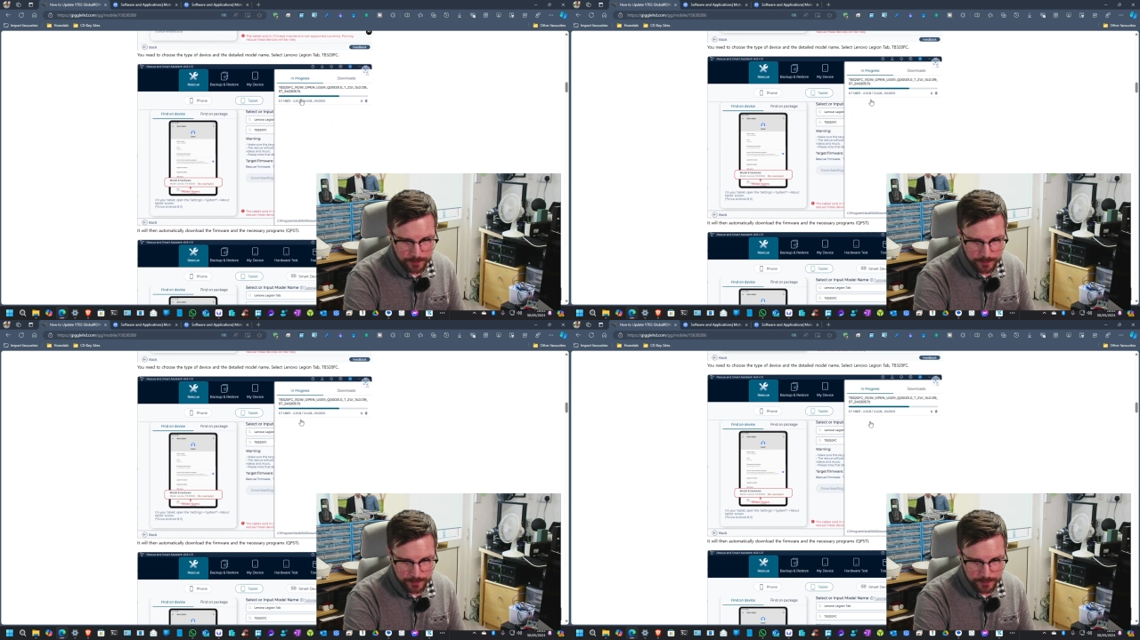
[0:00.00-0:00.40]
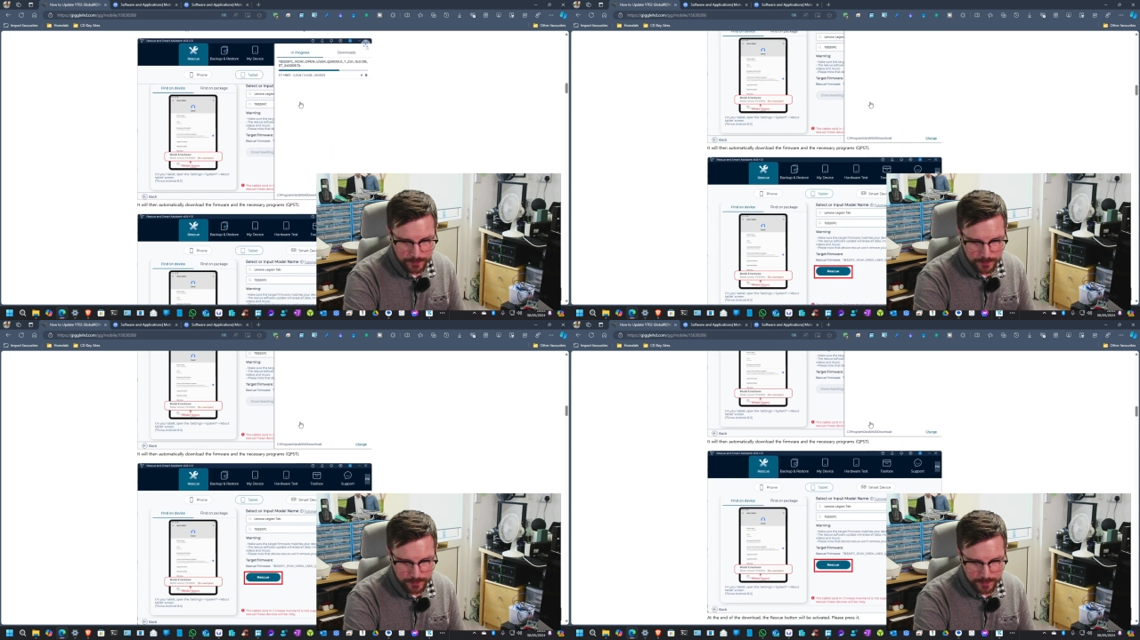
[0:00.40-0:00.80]

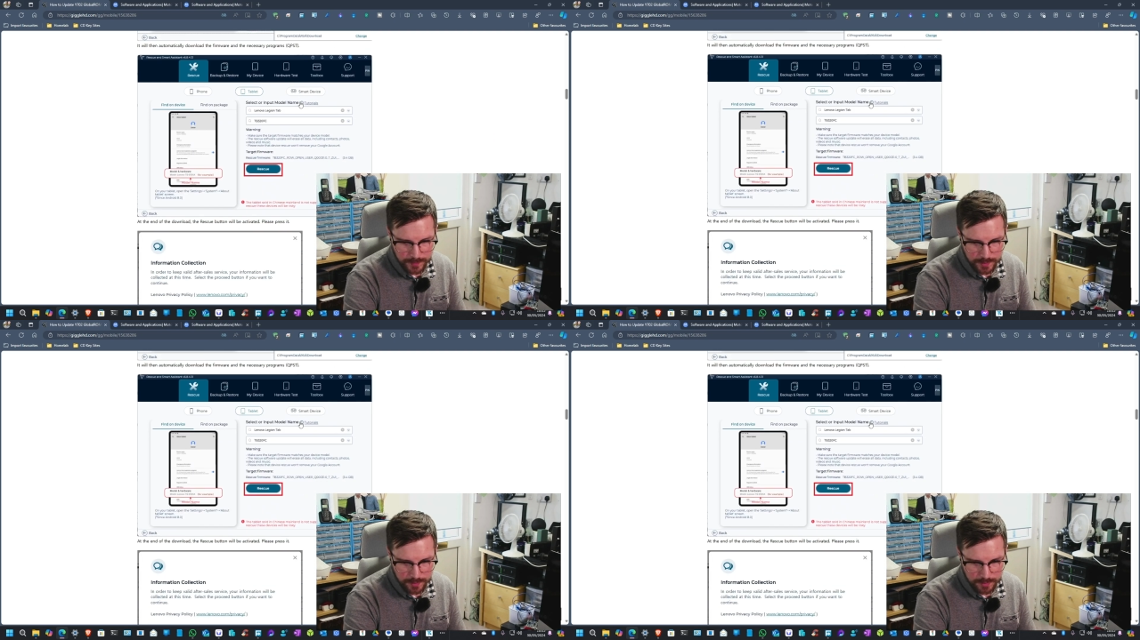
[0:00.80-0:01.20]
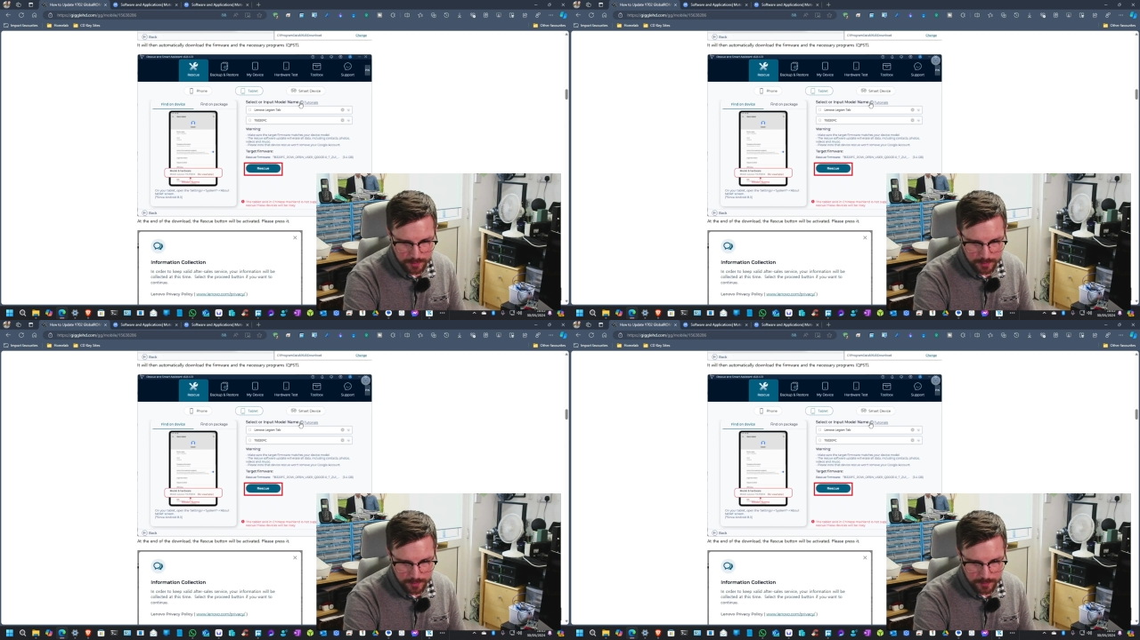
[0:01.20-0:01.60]

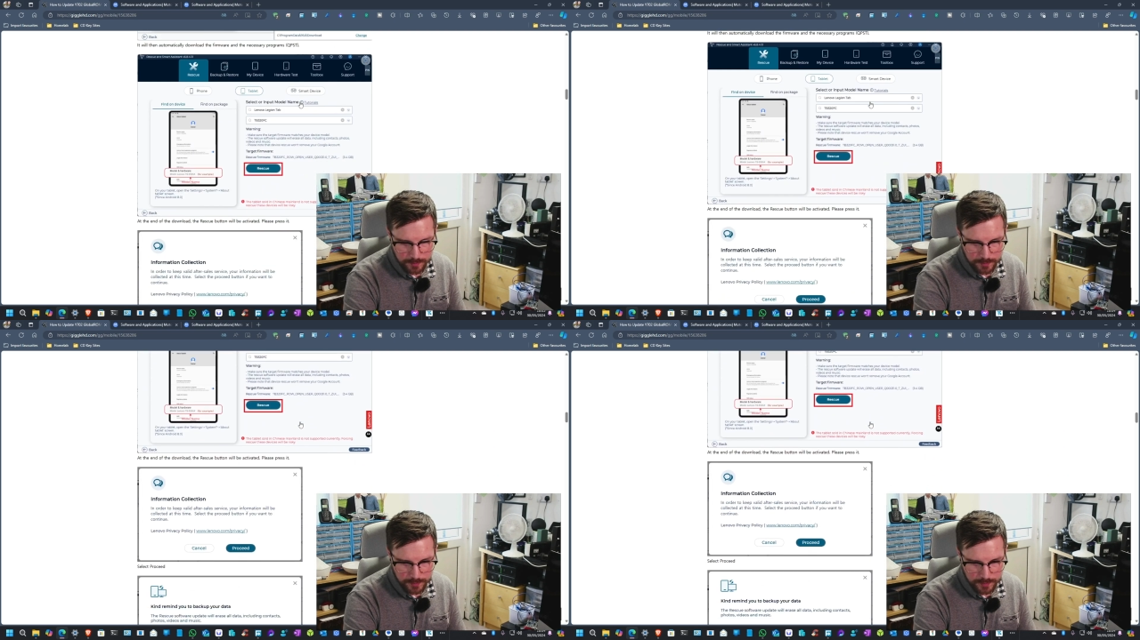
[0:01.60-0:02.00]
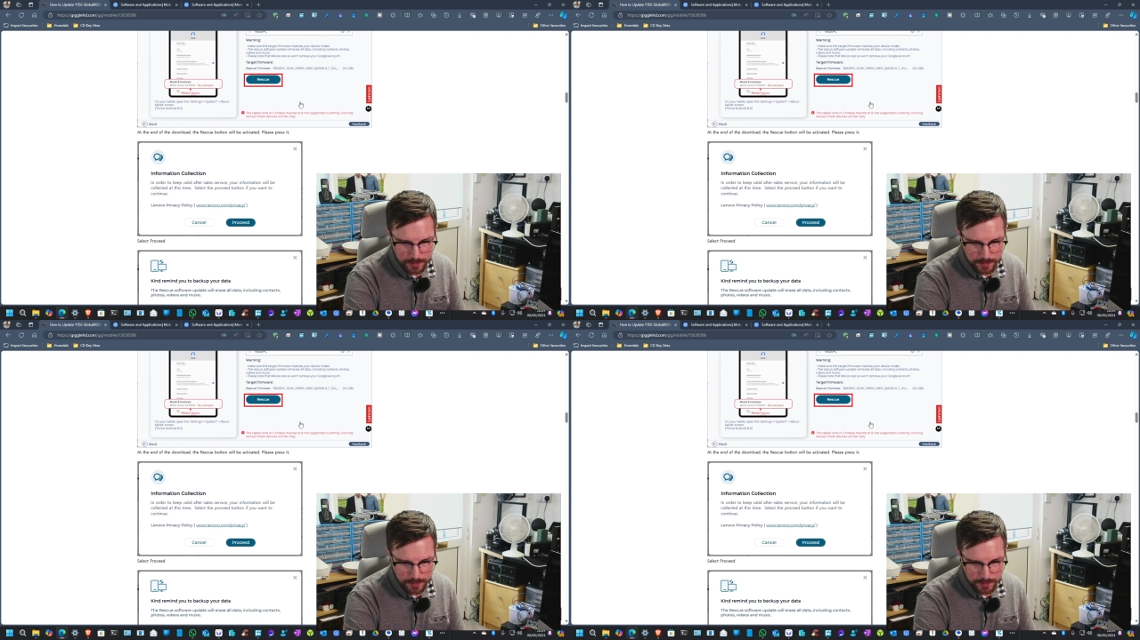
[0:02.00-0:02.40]

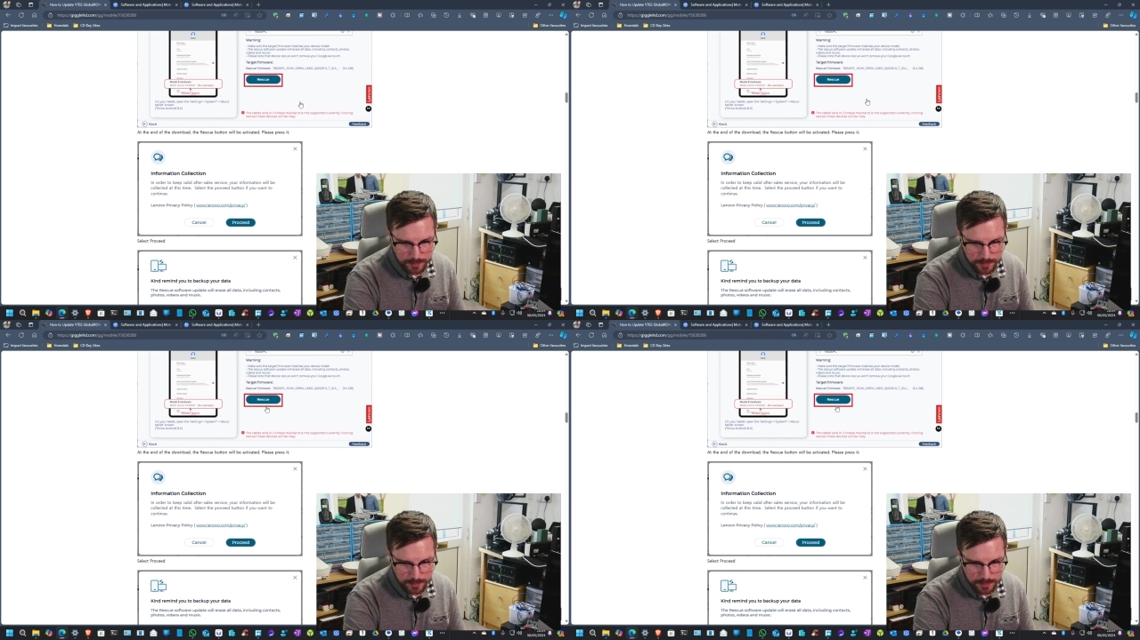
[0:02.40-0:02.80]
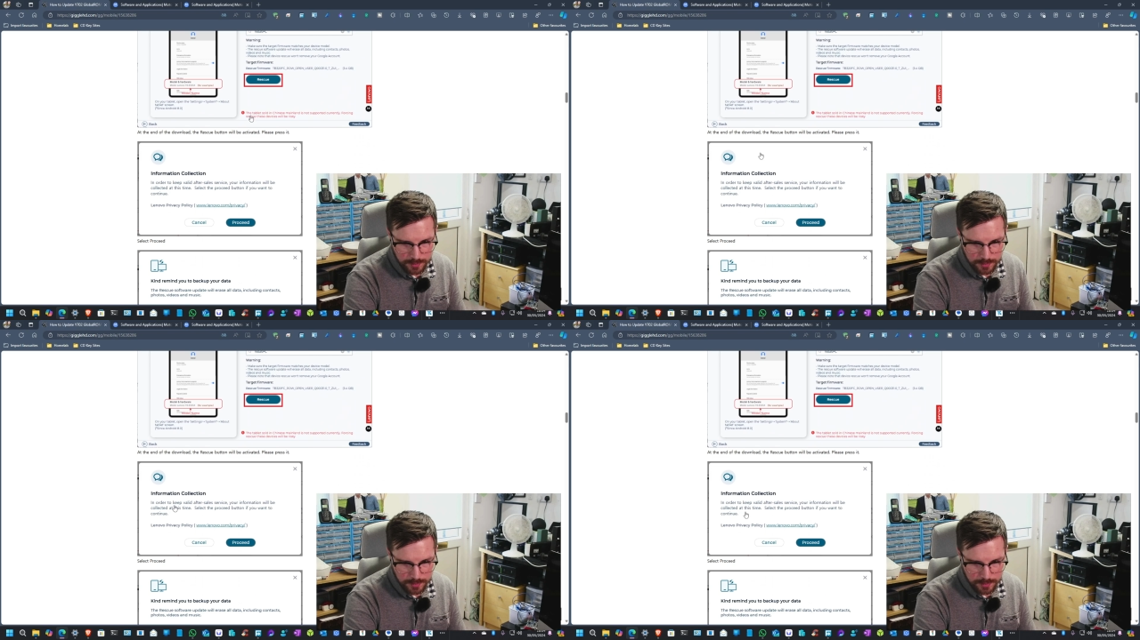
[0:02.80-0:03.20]

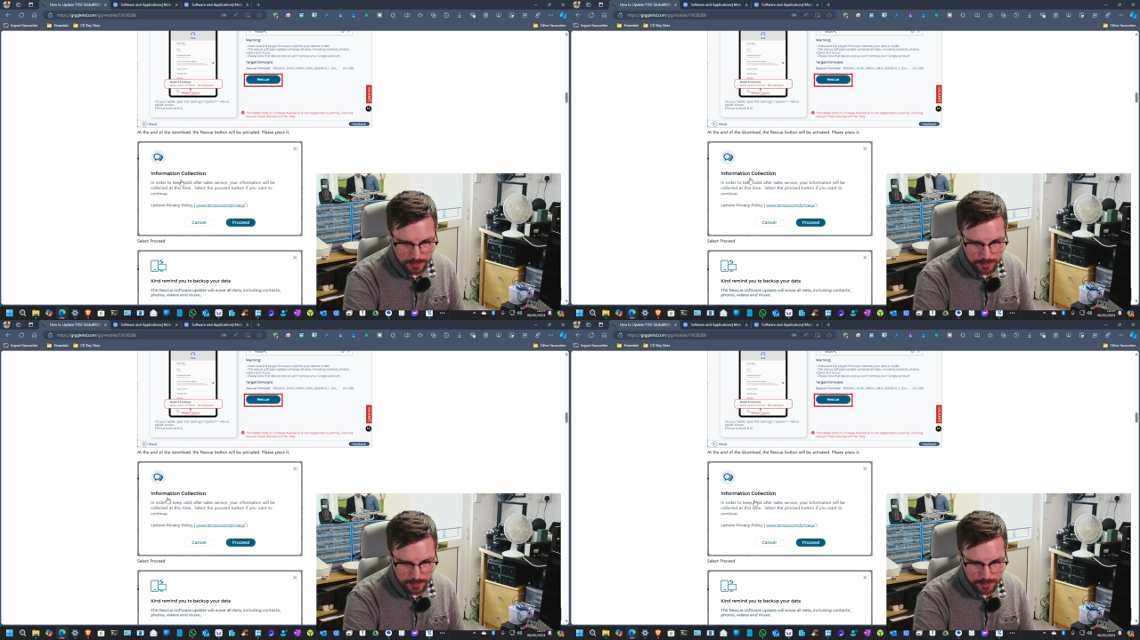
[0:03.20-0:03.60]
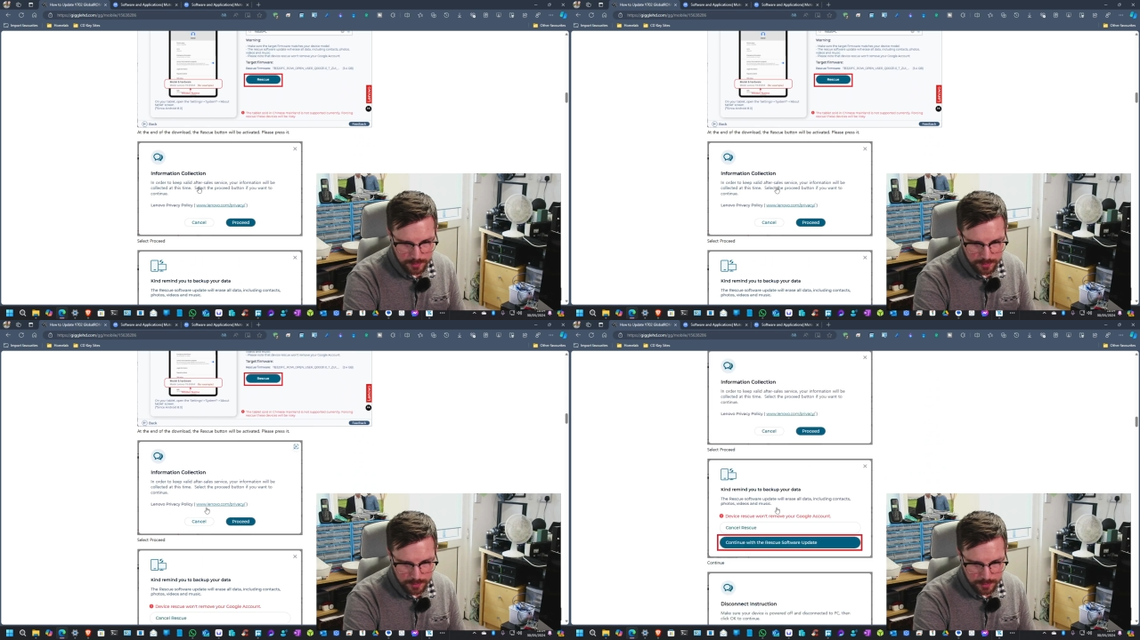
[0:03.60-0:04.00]

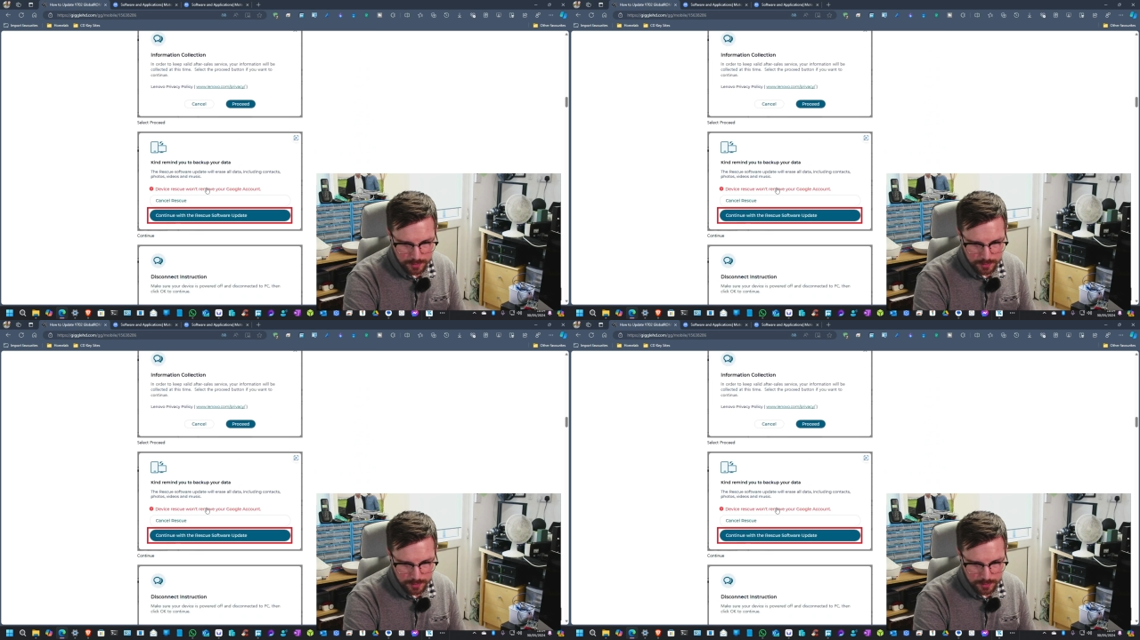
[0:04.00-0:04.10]
(silence)